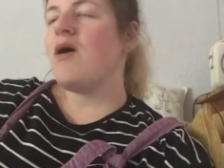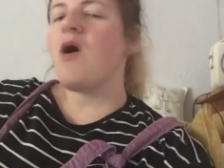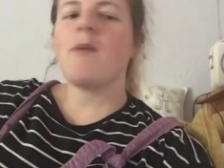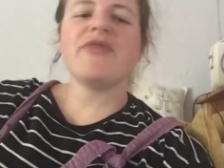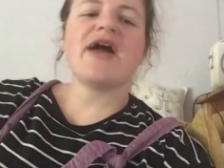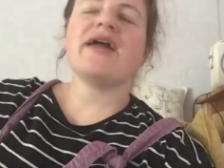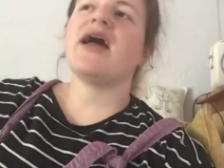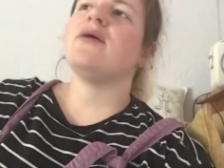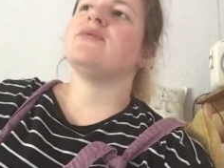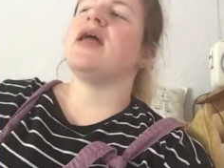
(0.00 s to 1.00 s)
Oh, but that
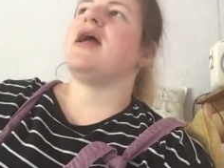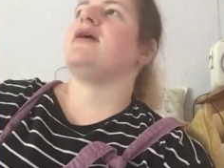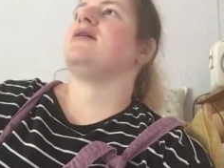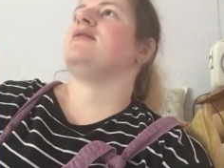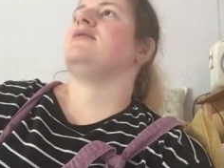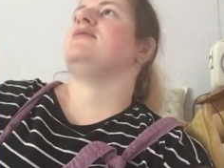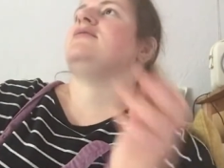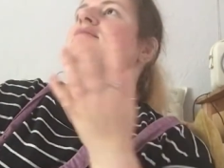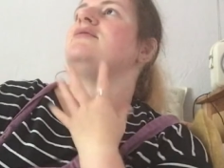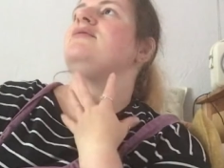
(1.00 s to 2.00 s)
cow neck
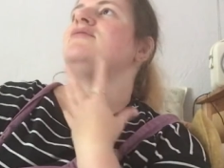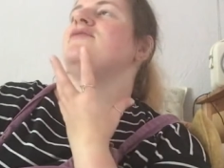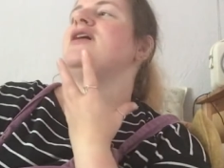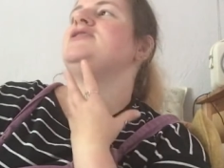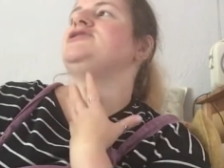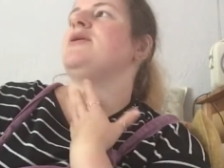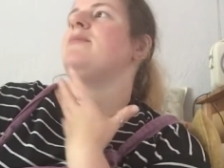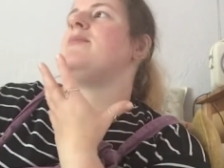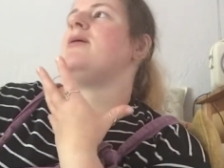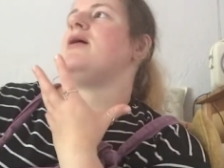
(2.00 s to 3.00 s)
red
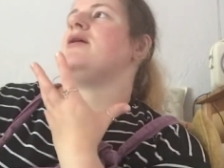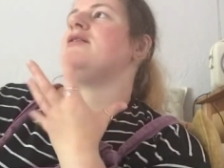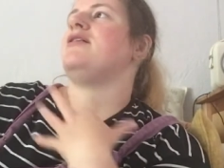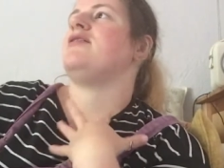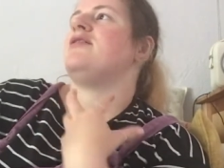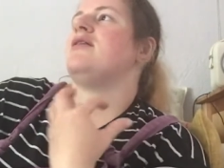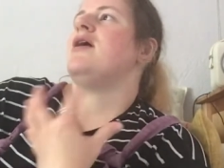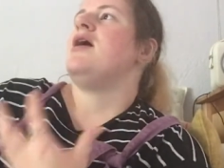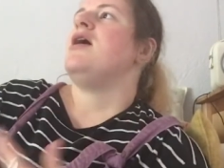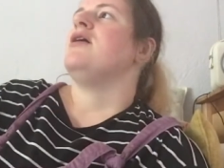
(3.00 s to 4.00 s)
jumper because it's
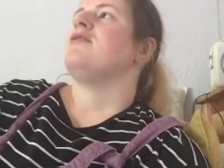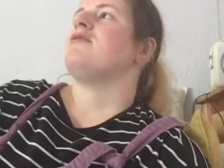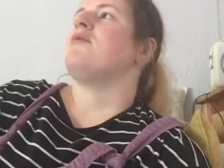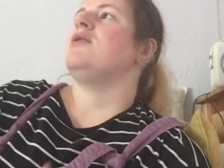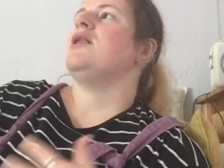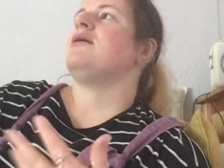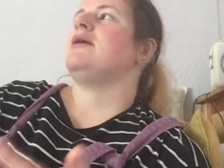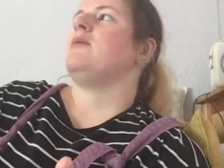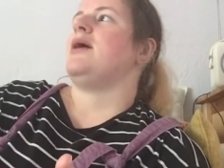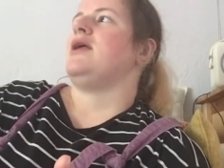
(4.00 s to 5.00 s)
so
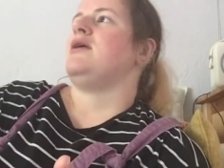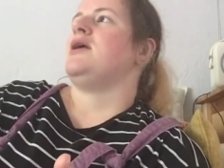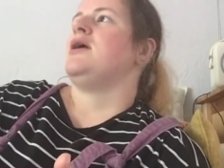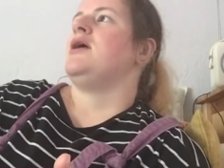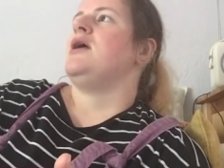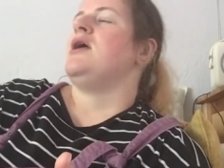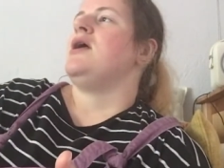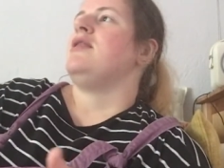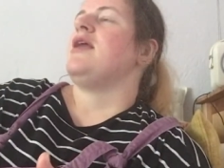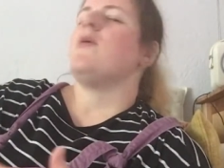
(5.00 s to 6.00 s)
lightweight.
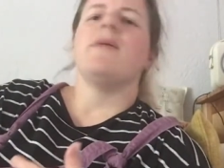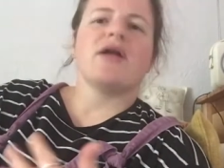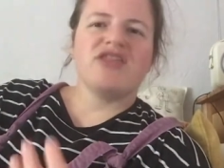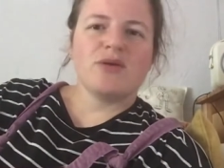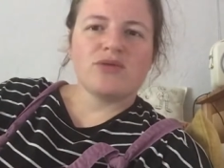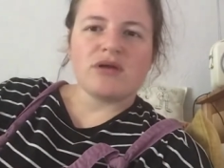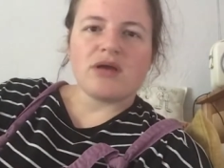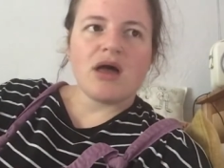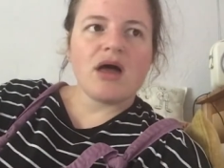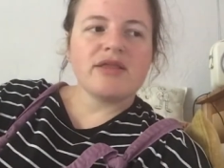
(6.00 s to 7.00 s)
That would be ideal to
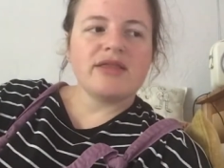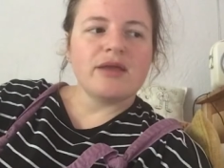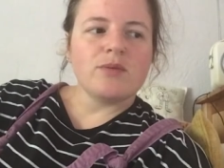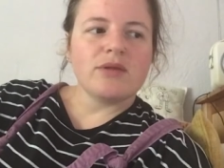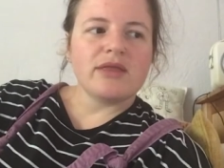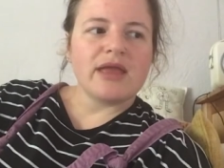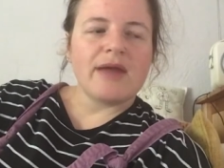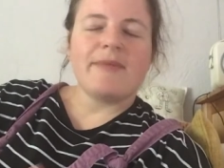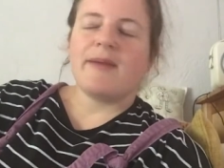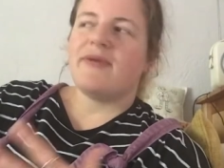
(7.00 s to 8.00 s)
gardening, wouldn't
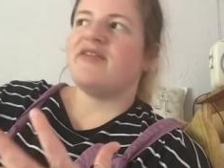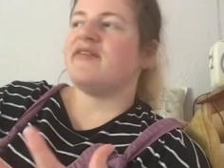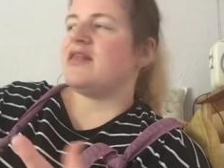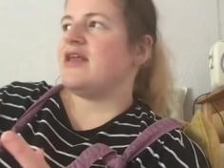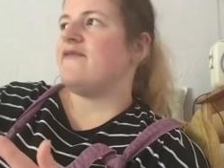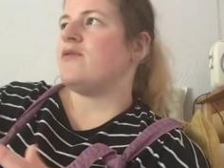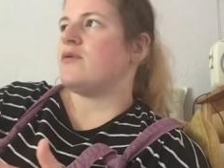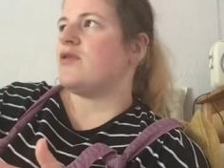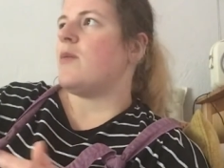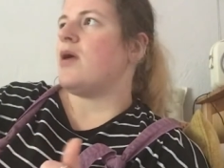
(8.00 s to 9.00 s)
it? Maybe the sleeves
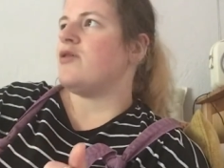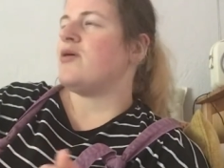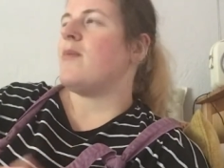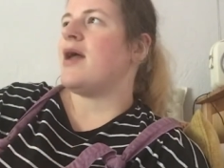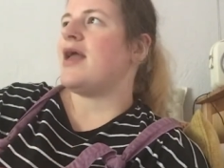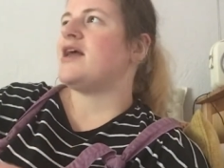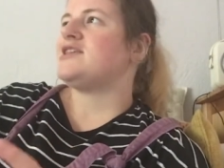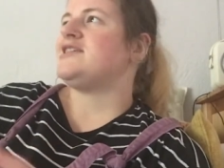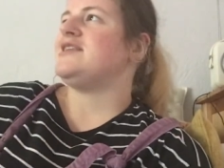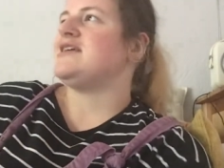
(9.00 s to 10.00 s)
not so much. I might
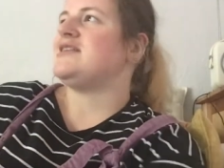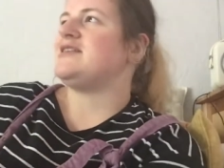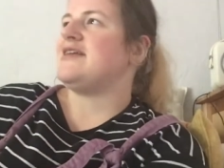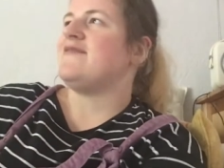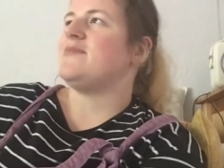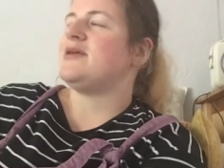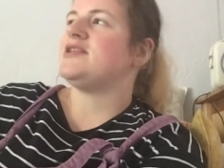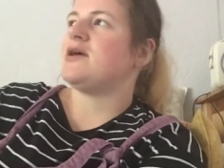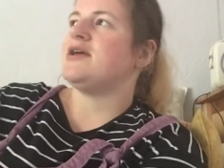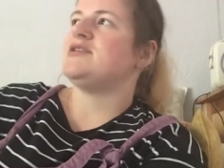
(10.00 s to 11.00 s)
actually knit the sleeves a
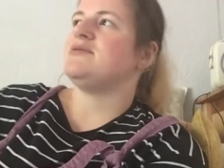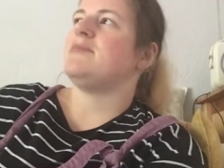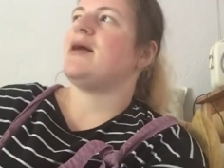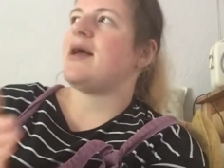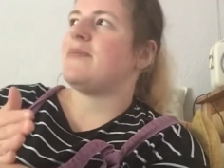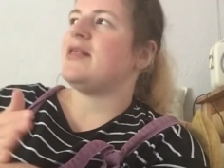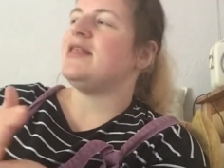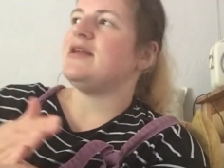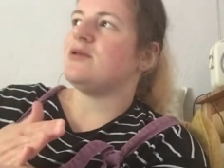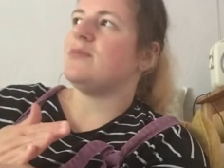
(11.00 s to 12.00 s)
bit tighter and perhaps a
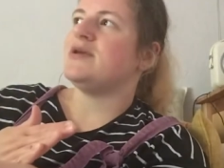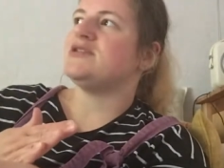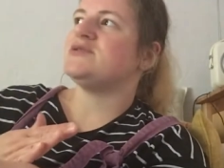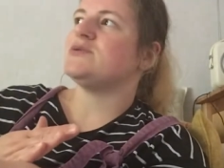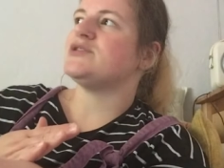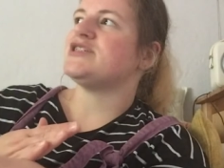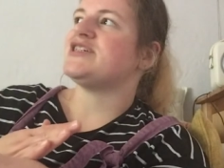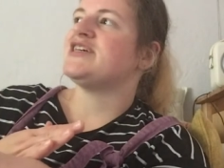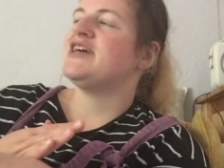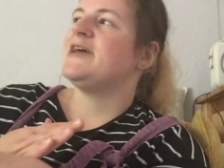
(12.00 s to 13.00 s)
little bit shorter.